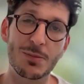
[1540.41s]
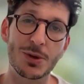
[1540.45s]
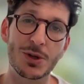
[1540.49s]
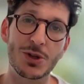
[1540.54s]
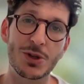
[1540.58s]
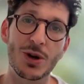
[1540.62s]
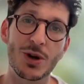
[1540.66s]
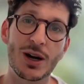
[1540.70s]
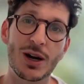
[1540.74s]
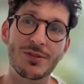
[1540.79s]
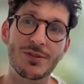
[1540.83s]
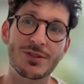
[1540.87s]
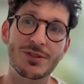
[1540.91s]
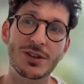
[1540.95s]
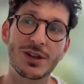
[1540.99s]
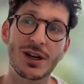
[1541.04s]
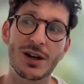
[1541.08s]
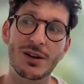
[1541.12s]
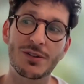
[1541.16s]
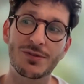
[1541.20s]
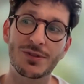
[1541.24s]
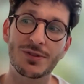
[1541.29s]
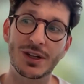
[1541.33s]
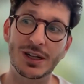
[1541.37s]
But you have to
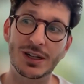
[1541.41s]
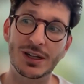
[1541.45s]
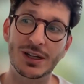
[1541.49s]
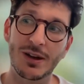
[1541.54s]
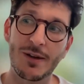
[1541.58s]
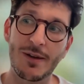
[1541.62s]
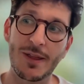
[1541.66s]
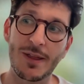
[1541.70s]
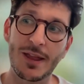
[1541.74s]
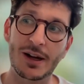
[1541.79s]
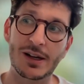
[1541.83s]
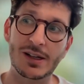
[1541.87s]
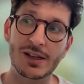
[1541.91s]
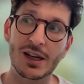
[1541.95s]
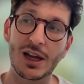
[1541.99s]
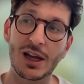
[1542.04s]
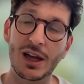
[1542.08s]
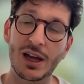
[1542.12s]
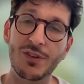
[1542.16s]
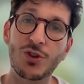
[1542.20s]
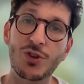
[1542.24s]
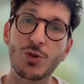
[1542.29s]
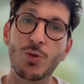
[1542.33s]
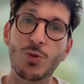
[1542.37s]
have, like,
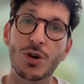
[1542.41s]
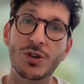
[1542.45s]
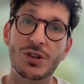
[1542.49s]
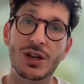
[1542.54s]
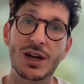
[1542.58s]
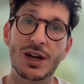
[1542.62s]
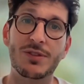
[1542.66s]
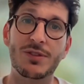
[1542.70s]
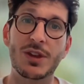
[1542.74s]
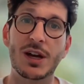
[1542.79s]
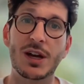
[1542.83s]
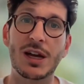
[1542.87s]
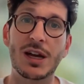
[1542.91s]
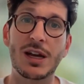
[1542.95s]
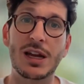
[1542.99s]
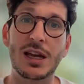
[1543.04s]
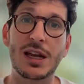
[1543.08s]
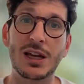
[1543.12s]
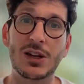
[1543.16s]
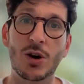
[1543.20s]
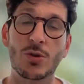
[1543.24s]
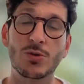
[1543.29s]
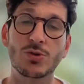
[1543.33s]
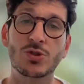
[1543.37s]
if you want to have that
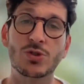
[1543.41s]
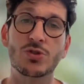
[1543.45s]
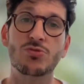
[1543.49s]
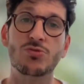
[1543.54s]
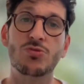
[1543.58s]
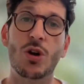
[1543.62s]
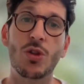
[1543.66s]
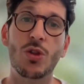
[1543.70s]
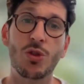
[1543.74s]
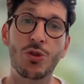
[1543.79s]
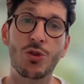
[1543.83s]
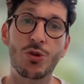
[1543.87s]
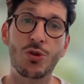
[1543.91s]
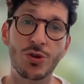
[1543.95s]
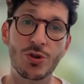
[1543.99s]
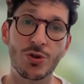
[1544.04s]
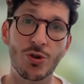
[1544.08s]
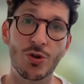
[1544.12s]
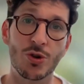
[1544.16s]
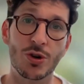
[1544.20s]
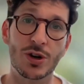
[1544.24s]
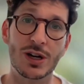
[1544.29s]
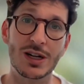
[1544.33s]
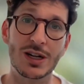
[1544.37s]
innate culture run through
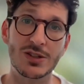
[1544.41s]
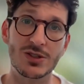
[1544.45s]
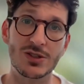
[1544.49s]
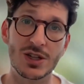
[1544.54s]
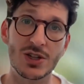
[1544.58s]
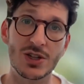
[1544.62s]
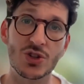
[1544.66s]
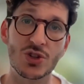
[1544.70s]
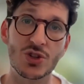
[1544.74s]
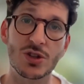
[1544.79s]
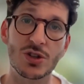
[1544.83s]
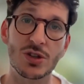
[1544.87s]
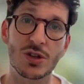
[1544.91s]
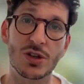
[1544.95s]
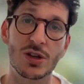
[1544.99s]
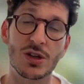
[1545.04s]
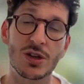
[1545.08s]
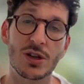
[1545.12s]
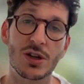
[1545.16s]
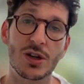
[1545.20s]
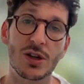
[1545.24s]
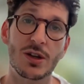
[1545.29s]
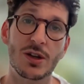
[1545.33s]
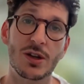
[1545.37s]
your organization,
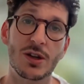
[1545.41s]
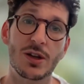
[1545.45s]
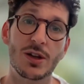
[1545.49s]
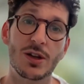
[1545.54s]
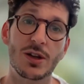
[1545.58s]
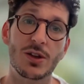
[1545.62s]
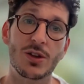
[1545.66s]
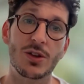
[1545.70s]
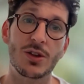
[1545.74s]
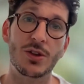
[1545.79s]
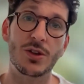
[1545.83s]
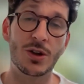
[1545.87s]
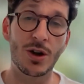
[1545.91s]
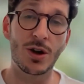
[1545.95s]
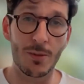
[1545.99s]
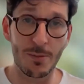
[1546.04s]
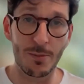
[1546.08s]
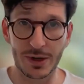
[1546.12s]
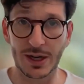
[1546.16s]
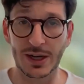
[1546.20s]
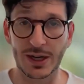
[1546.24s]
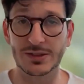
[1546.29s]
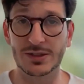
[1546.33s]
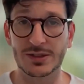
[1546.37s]
the
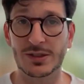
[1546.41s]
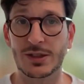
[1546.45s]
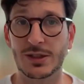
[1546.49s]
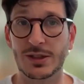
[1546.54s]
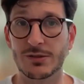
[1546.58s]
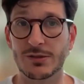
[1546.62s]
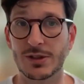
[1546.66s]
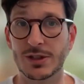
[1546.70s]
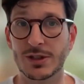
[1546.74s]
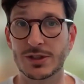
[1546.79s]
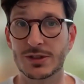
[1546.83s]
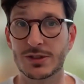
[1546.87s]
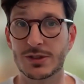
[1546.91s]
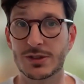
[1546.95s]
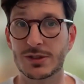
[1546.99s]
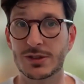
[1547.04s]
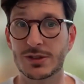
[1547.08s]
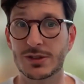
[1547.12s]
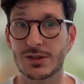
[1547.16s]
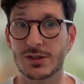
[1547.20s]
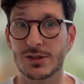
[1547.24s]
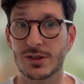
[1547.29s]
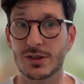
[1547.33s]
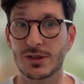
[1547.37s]
company has to take risks.
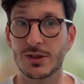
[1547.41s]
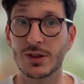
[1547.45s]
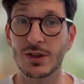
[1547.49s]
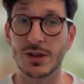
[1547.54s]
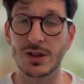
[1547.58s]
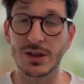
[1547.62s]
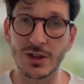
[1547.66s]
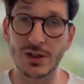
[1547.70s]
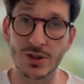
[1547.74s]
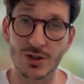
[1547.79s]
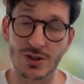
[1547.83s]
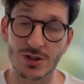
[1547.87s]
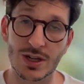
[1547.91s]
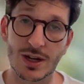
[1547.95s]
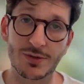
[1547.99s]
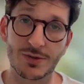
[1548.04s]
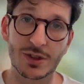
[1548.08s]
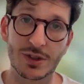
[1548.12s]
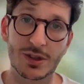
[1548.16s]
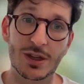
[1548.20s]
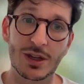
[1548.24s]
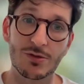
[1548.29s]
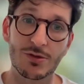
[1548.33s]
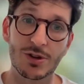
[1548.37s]
The leaders have
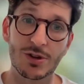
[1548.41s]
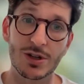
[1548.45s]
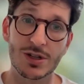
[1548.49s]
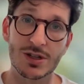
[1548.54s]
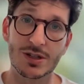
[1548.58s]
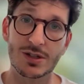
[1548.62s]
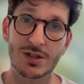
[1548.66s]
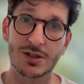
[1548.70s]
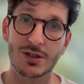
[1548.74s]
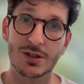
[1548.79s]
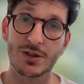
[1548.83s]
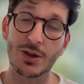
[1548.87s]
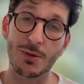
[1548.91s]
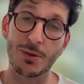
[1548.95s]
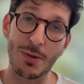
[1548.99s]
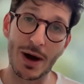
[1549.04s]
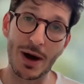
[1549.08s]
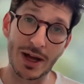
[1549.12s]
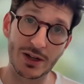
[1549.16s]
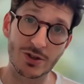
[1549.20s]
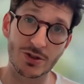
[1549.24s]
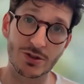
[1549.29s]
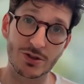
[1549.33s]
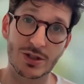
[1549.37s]
to take risks. The
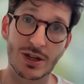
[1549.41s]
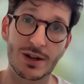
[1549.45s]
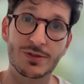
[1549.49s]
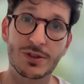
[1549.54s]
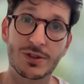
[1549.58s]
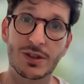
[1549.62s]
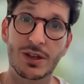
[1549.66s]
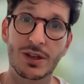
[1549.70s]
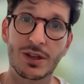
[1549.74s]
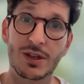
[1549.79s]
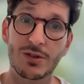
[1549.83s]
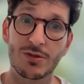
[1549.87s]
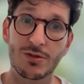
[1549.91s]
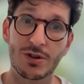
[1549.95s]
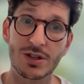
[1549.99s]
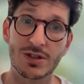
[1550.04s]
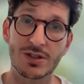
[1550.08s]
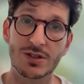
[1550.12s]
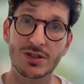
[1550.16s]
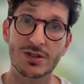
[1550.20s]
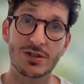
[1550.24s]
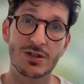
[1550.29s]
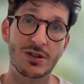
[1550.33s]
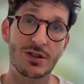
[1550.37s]
managers have to take
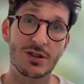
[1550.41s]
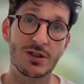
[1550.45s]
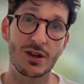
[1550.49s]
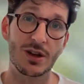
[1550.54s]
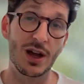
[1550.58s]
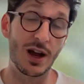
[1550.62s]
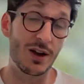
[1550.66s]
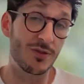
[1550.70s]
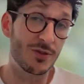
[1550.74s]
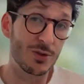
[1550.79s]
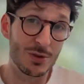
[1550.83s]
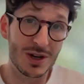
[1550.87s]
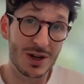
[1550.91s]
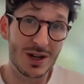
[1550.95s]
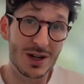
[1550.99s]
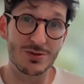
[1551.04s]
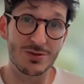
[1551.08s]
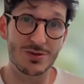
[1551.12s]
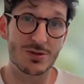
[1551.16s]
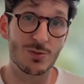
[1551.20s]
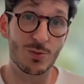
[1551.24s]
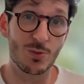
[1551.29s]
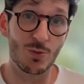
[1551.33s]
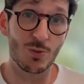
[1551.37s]
risks. Everyone
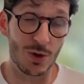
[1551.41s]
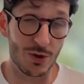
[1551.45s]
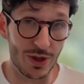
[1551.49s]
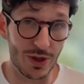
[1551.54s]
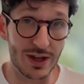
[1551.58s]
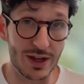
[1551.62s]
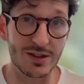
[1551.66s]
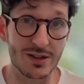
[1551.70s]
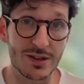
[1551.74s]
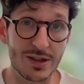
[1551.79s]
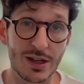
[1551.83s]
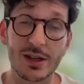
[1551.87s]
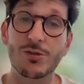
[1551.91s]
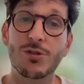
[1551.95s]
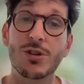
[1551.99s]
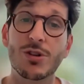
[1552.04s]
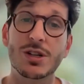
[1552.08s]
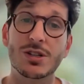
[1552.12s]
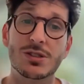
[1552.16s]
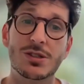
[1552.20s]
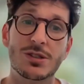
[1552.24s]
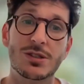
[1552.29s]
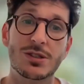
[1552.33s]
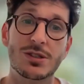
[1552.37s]
else will then take
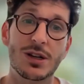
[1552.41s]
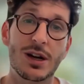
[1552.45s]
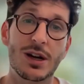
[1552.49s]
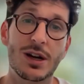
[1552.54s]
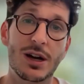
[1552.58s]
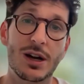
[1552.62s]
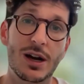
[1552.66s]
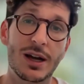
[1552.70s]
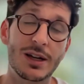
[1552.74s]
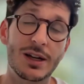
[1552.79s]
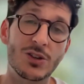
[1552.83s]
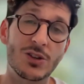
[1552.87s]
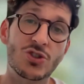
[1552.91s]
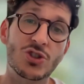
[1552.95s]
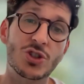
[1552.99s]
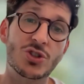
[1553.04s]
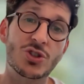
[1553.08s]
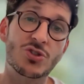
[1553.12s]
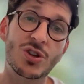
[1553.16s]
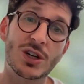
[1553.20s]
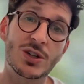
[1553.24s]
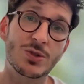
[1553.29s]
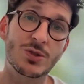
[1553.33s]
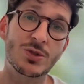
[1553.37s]
risks. And it
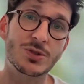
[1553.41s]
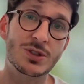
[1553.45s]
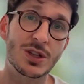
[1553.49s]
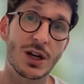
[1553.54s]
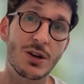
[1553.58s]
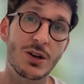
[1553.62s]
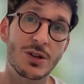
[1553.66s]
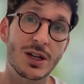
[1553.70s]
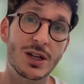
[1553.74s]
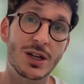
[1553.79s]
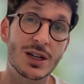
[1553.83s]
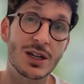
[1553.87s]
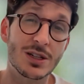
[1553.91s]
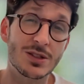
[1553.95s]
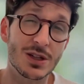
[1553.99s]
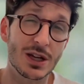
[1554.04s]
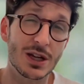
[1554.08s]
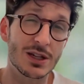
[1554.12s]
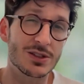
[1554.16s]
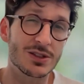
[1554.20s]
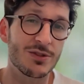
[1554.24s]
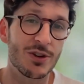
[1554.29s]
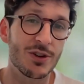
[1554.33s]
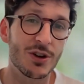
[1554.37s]
just trickles down. Like it's
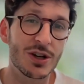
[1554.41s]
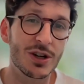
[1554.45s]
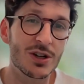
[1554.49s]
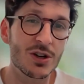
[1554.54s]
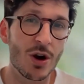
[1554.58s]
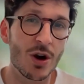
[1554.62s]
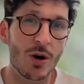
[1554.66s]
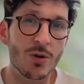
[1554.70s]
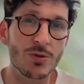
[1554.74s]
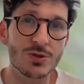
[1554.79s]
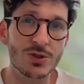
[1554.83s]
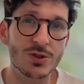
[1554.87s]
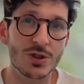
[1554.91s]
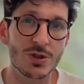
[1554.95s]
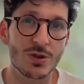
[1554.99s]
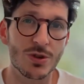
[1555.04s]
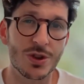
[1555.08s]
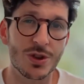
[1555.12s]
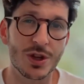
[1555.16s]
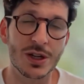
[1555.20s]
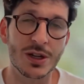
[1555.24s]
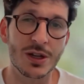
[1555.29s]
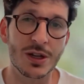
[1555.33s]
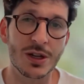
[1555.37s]
a very cultural
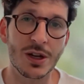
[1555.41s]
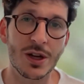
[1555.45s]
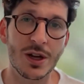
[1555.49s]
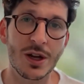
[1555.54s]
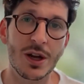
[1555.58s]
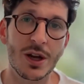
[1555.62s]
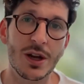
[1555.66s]
thing.